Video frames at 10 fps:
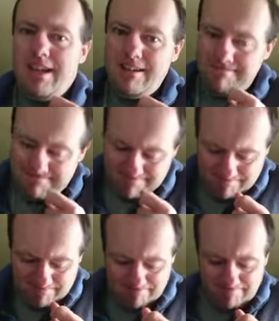
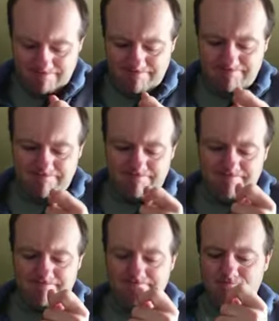(silence)